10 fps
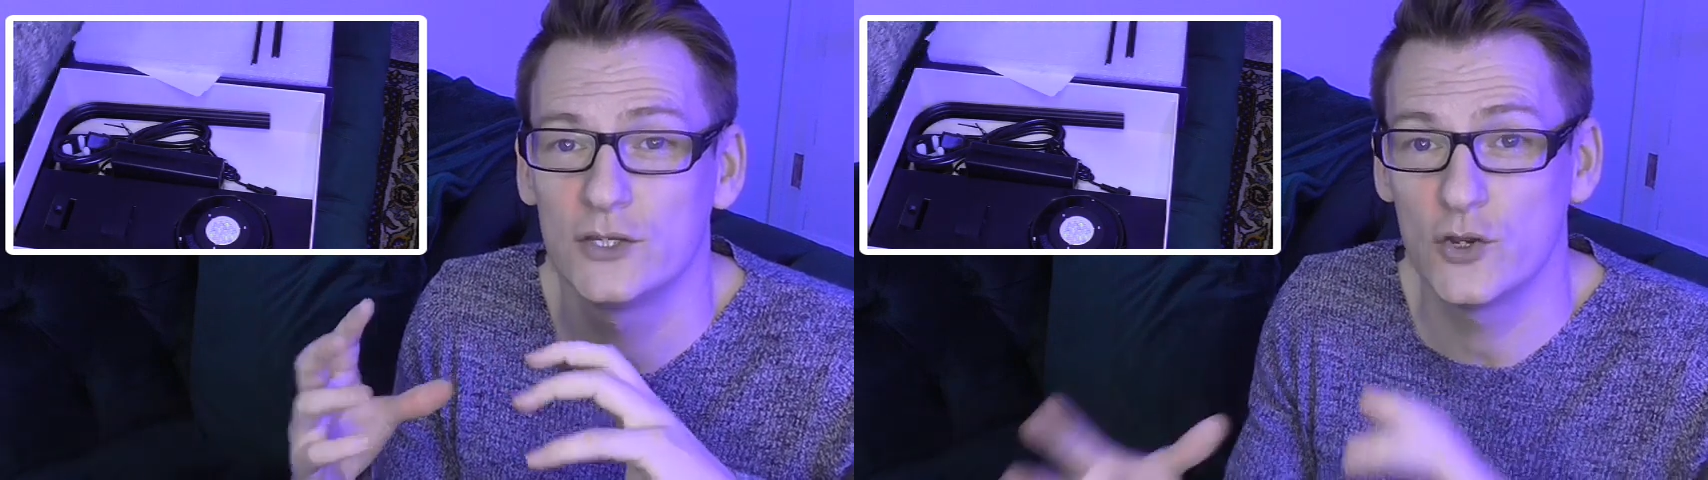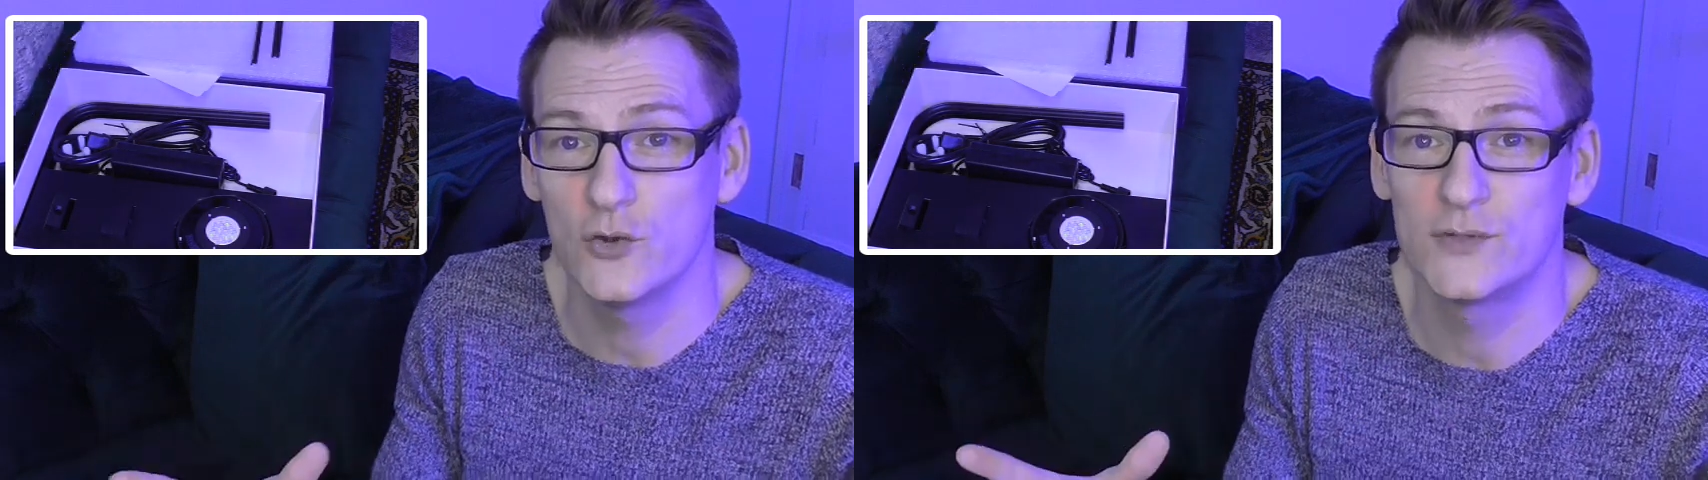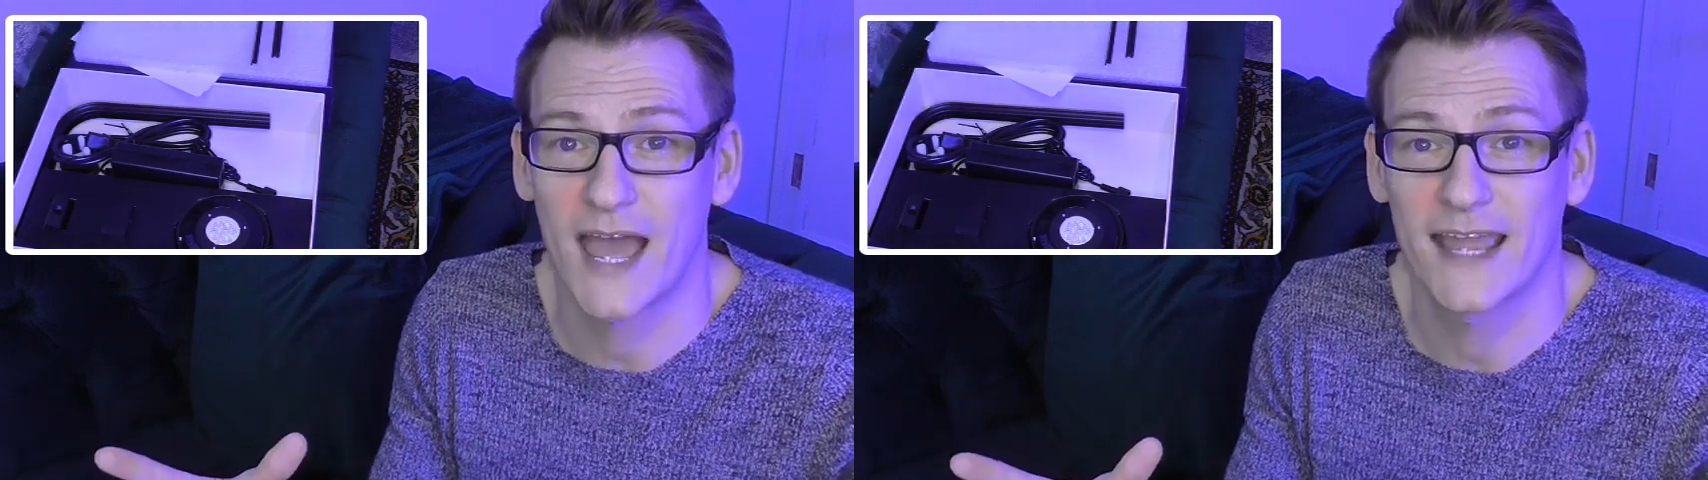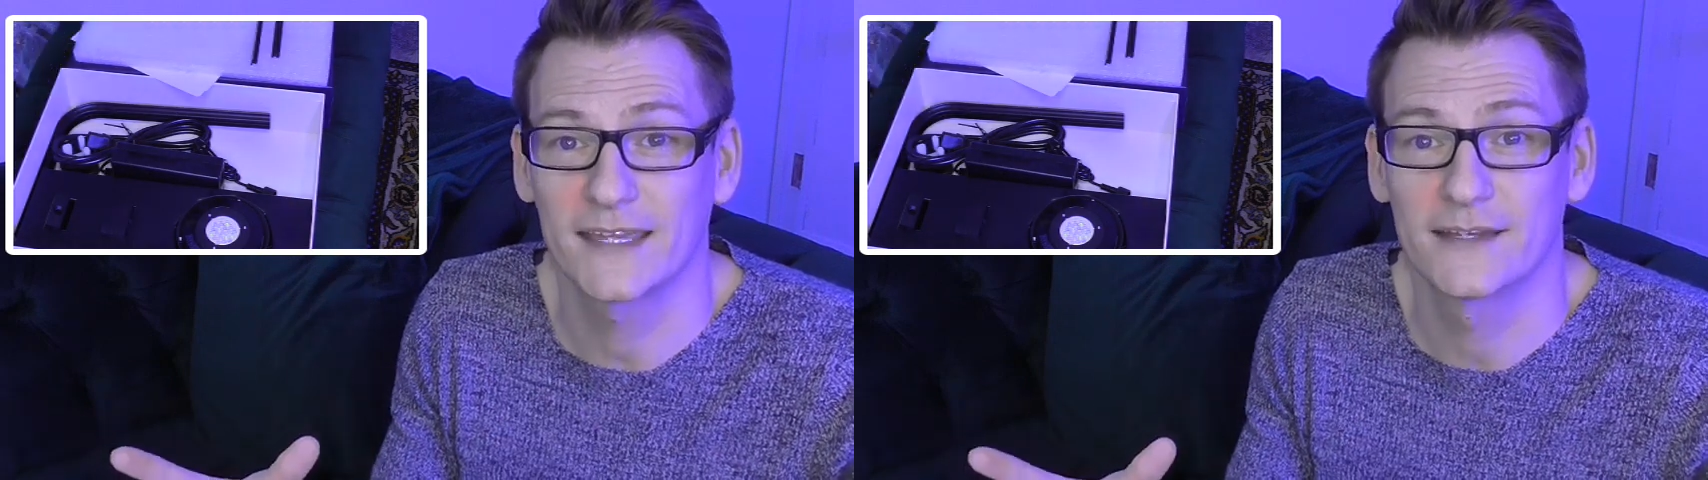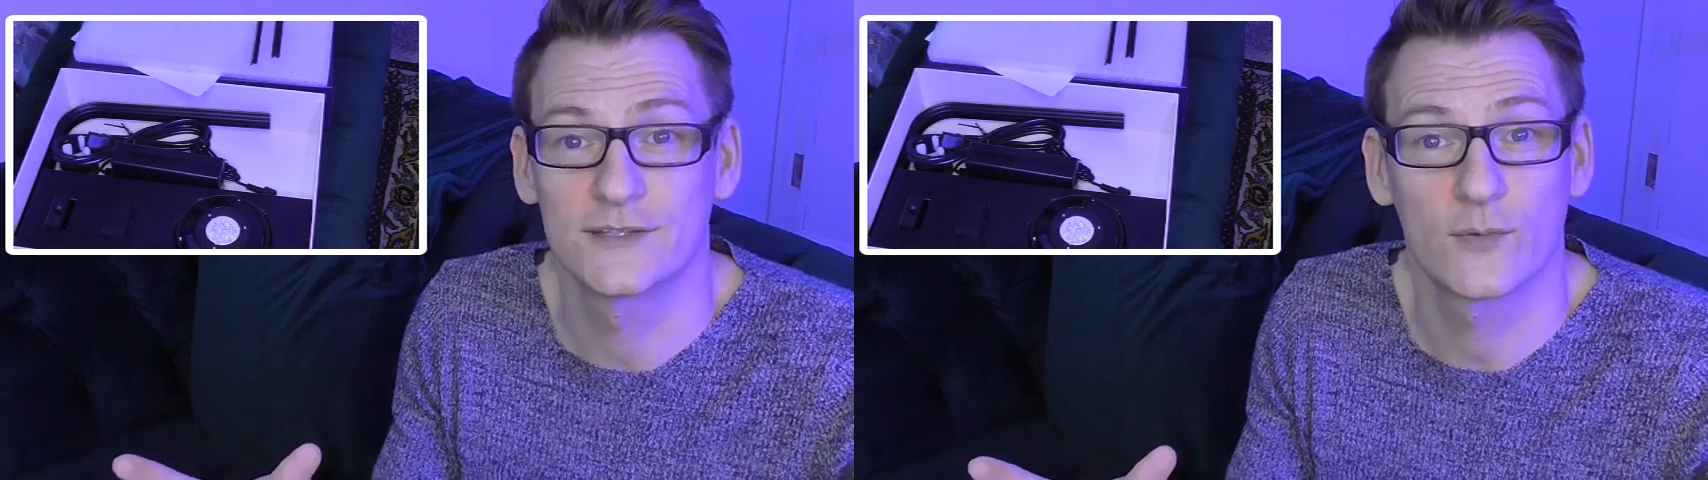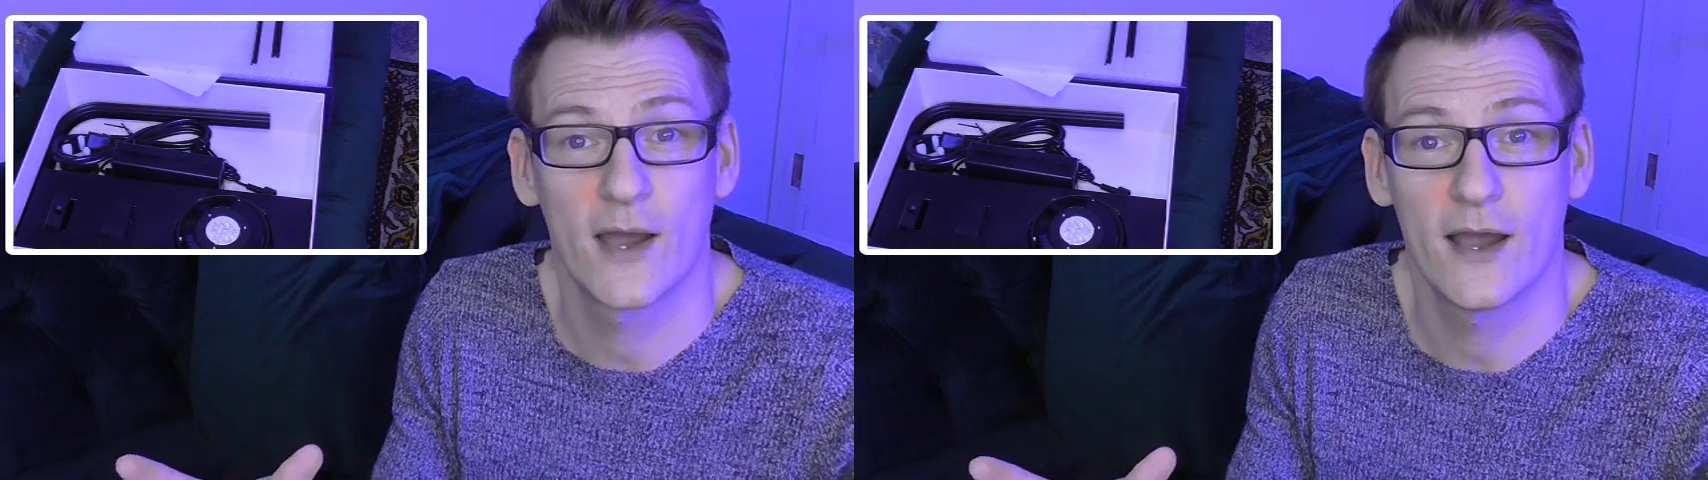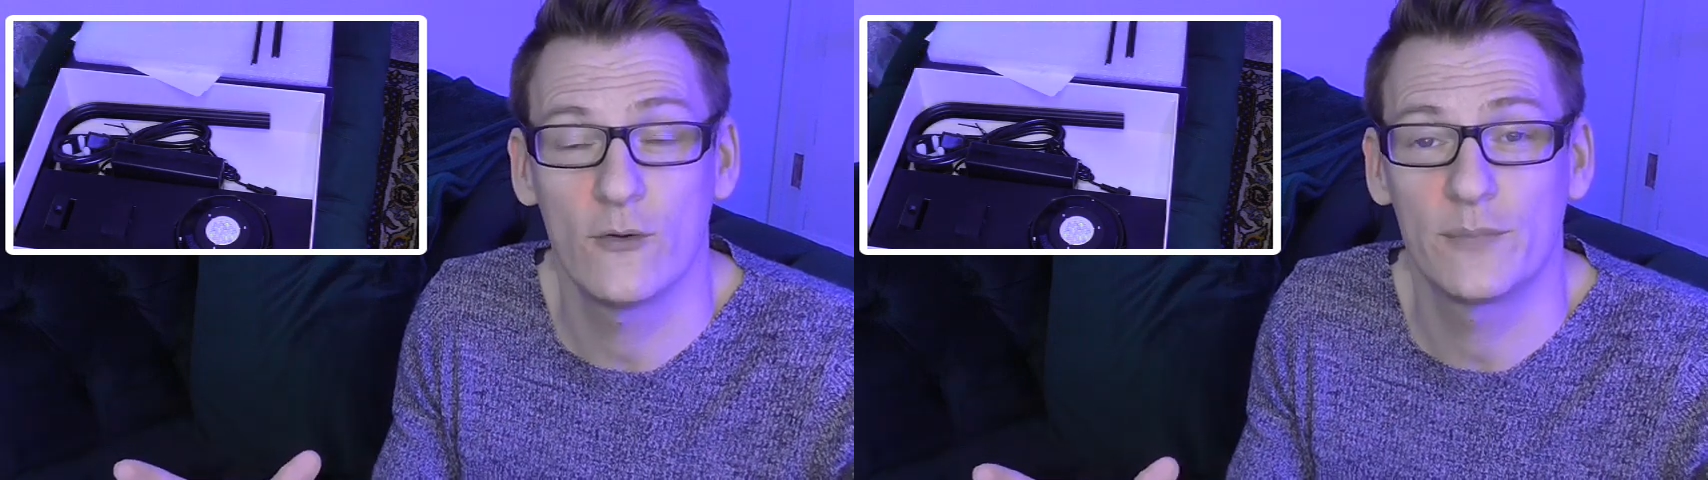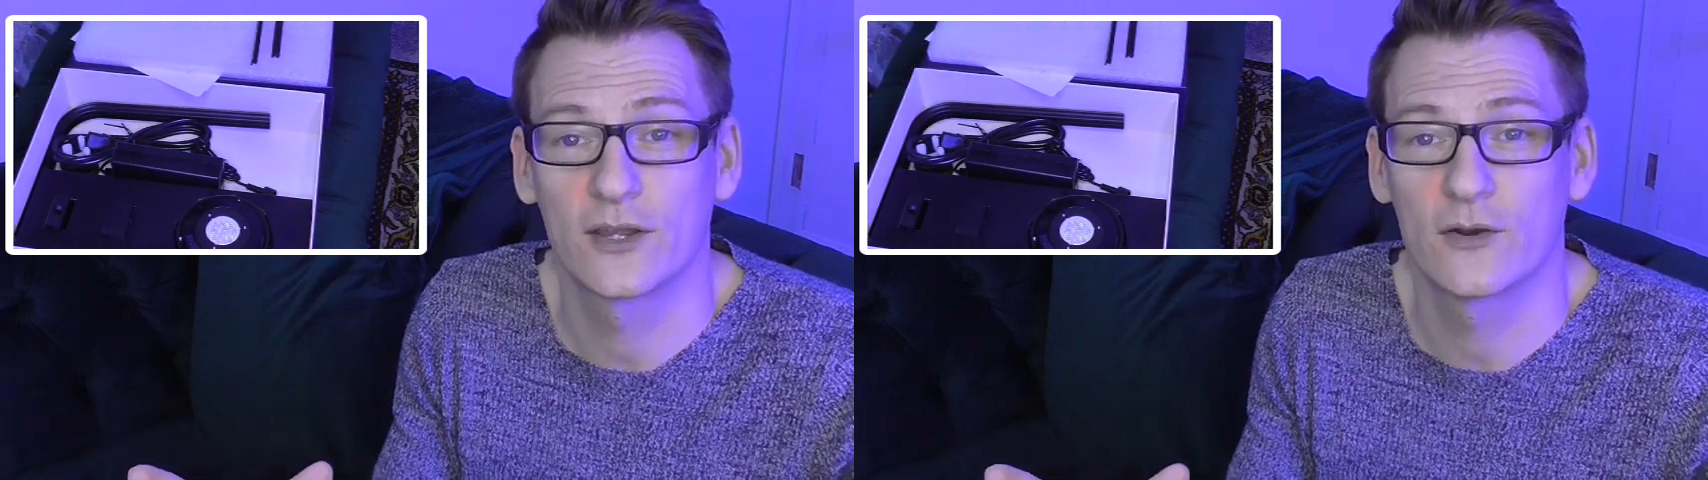new tank as
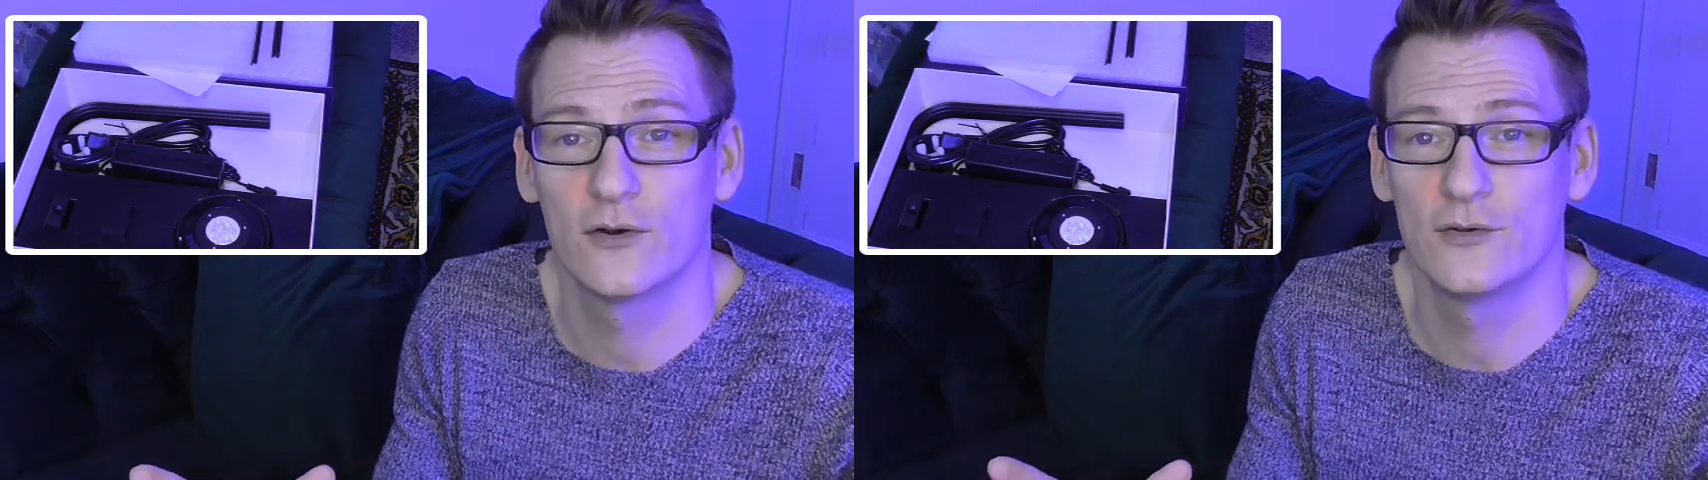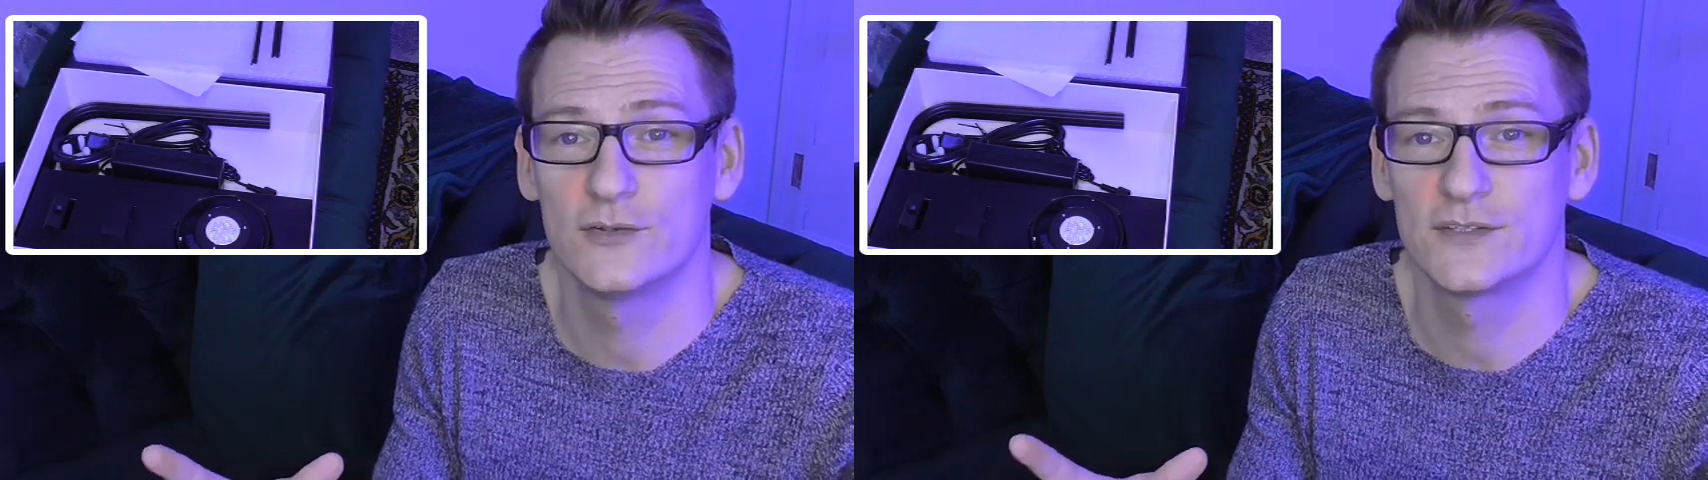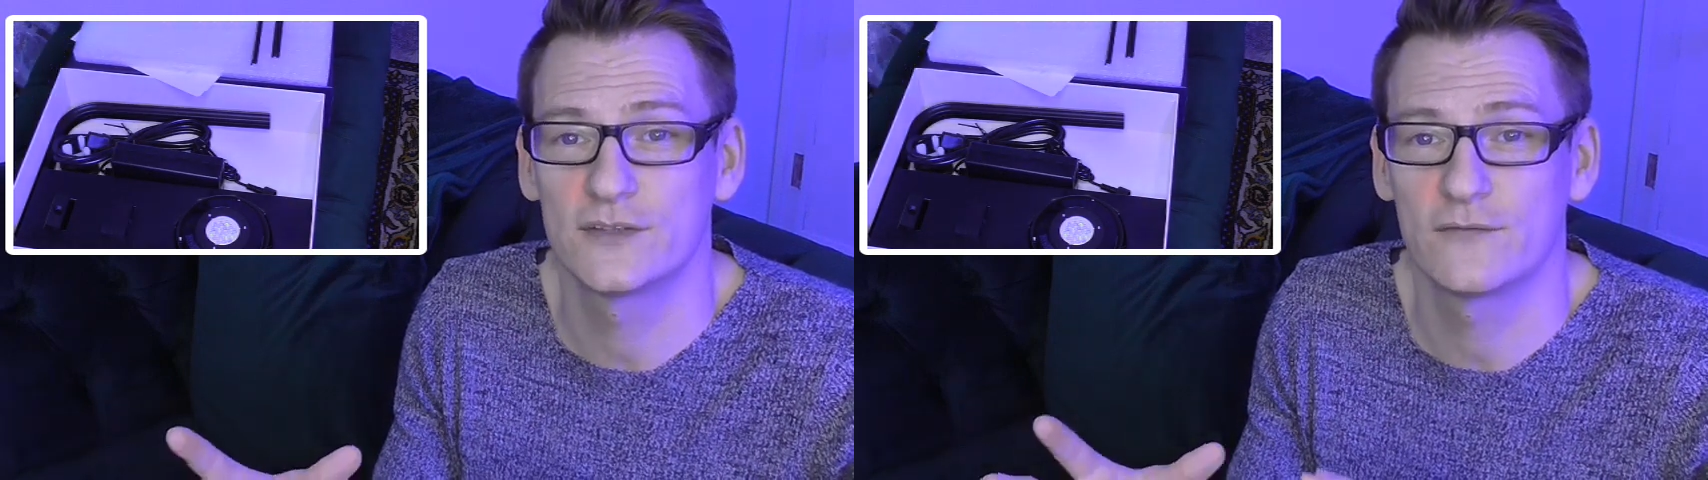well because